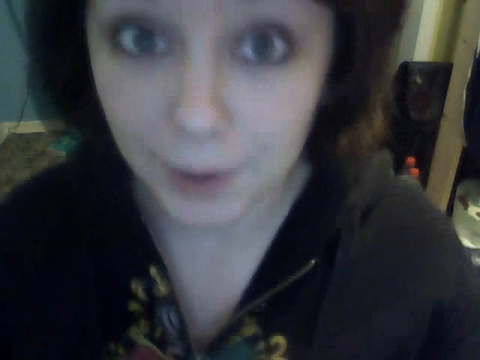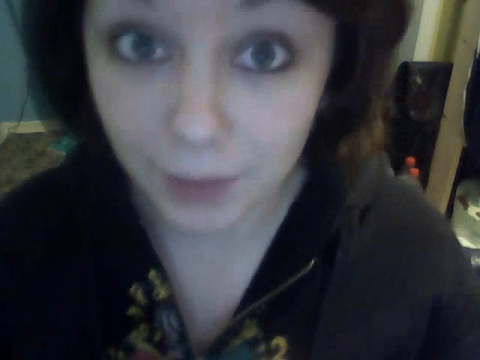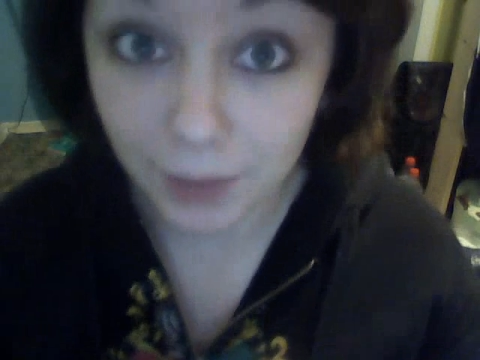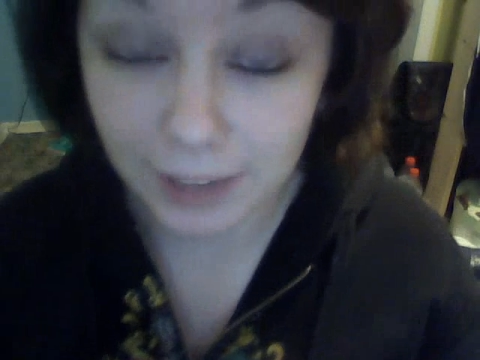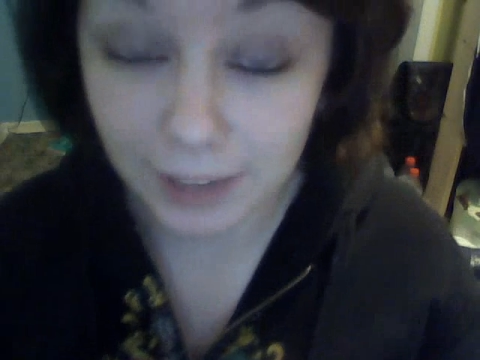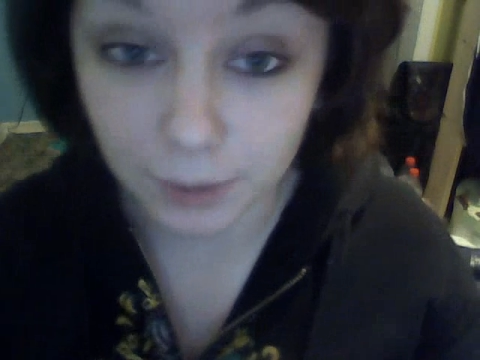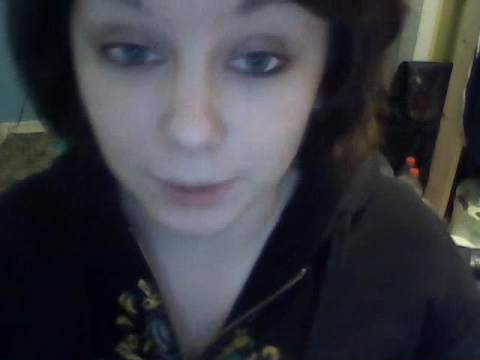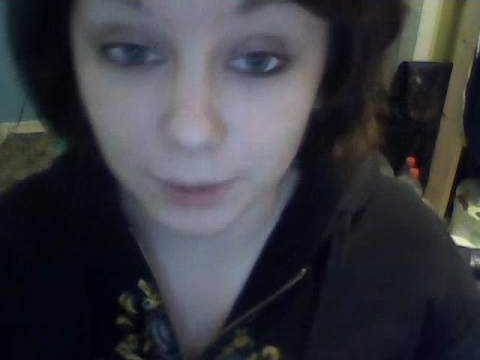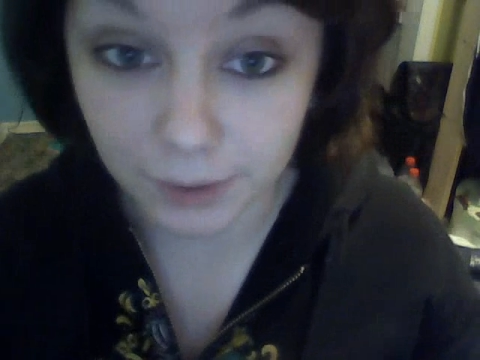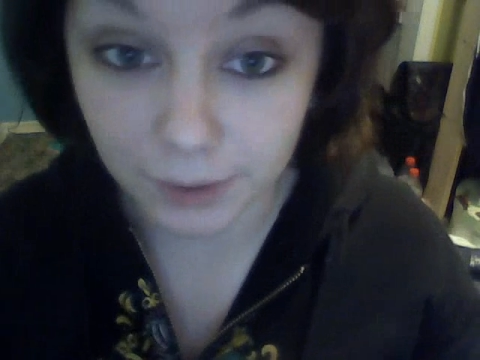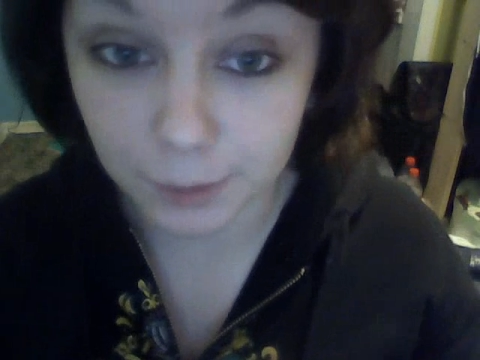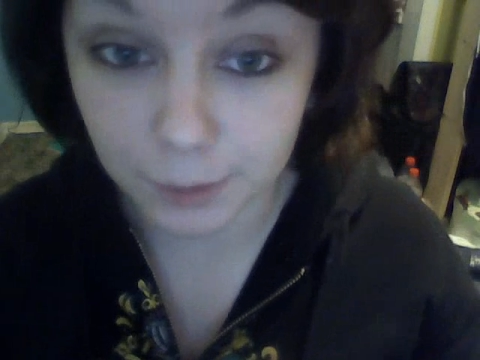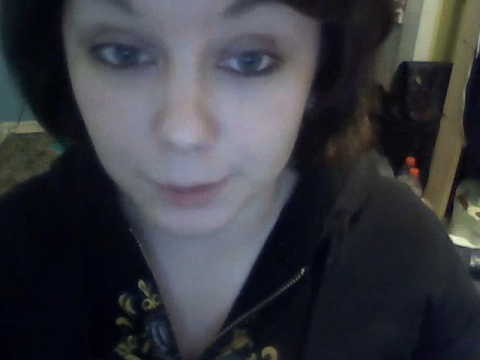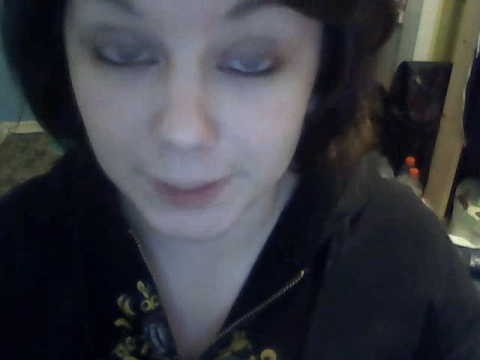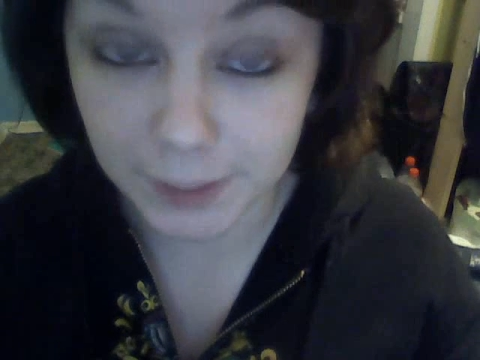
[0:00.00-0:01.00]
like Twizzlers,
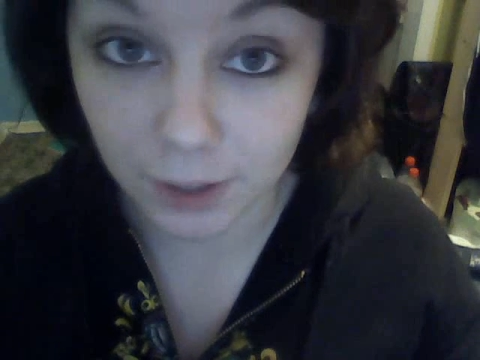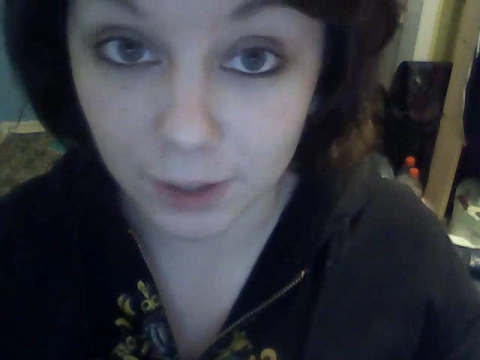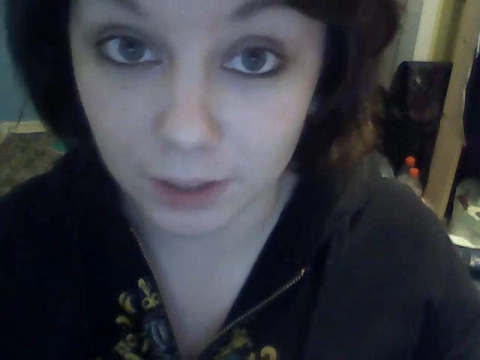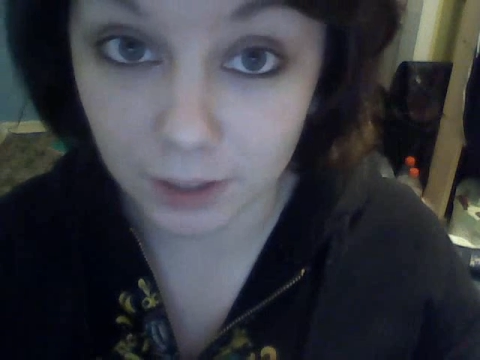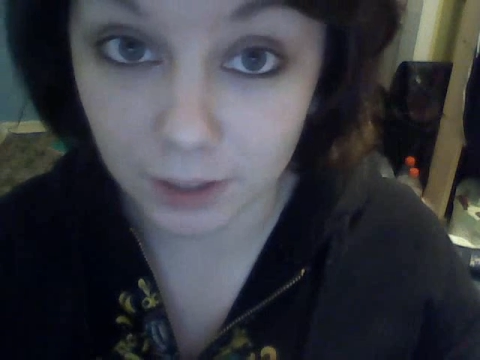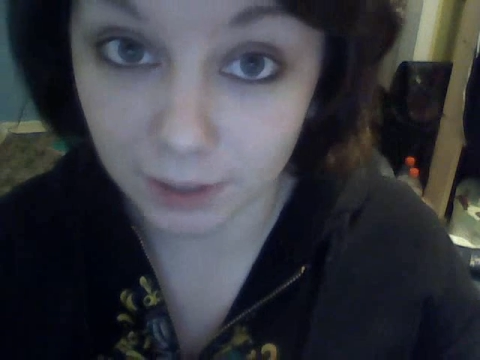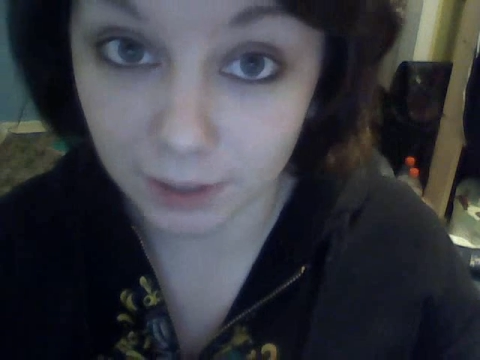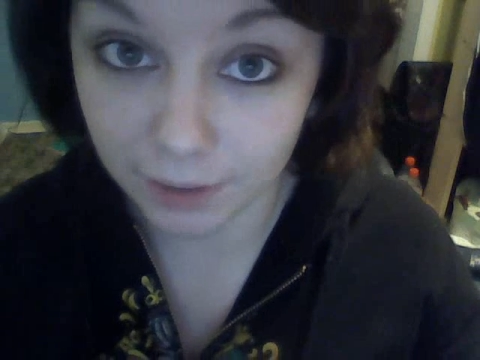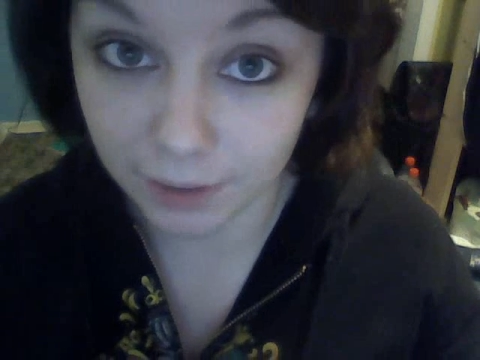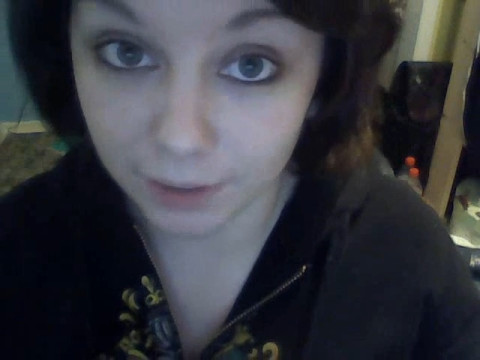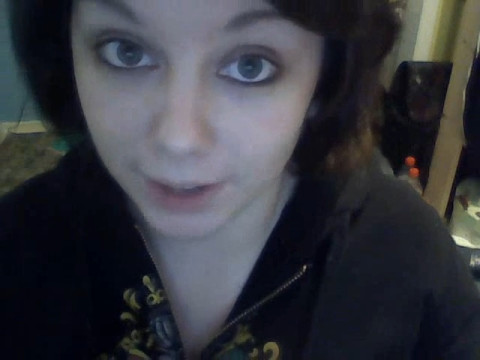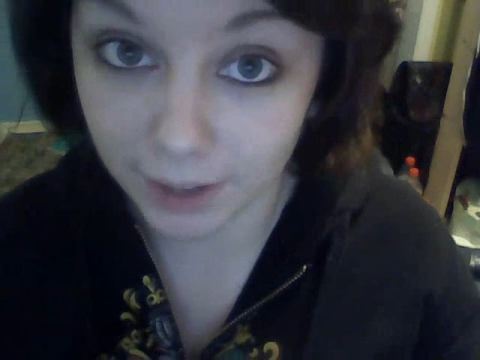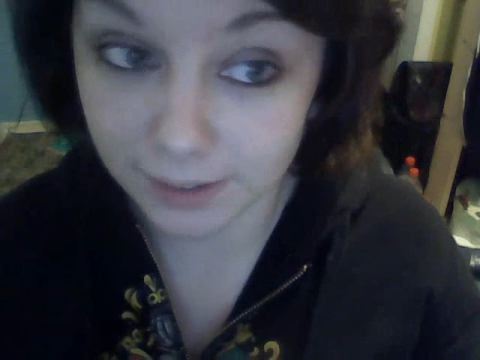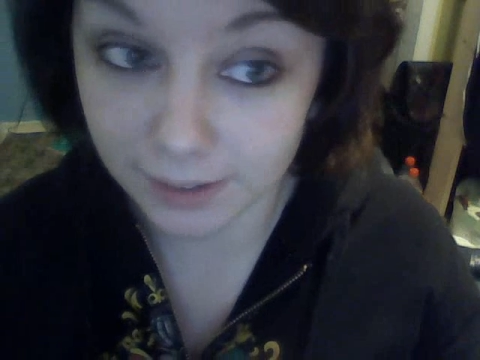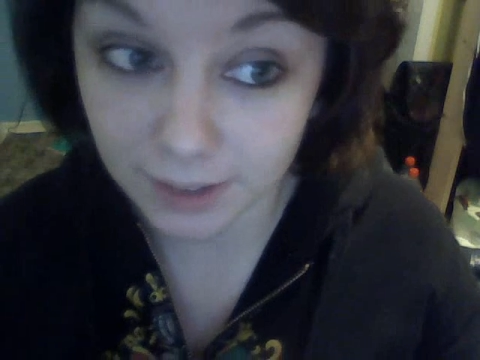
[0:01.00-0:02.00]
but they look like red vines.